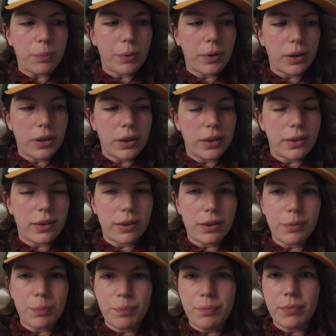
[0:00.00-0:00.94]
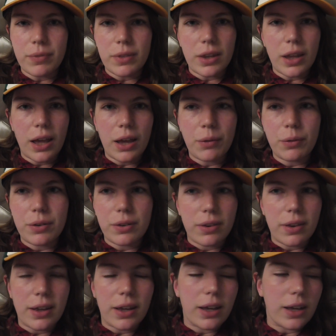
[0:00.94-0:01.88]
But I
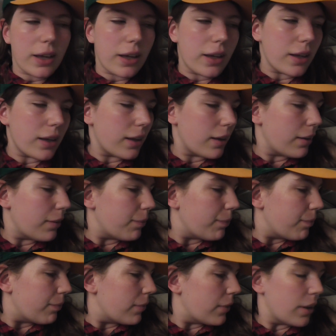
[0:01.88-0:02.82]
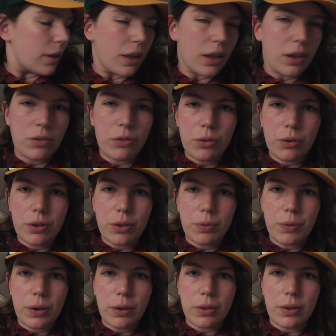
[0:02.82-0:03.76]
was there, enjoyed
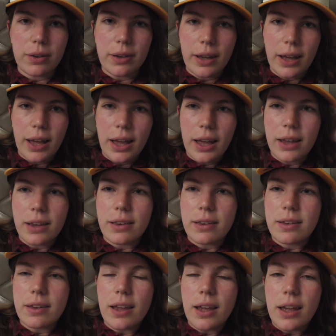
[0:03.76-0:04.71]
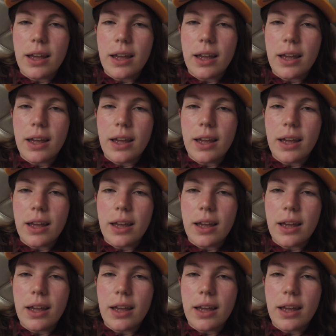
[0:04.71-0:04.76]
the few that I had.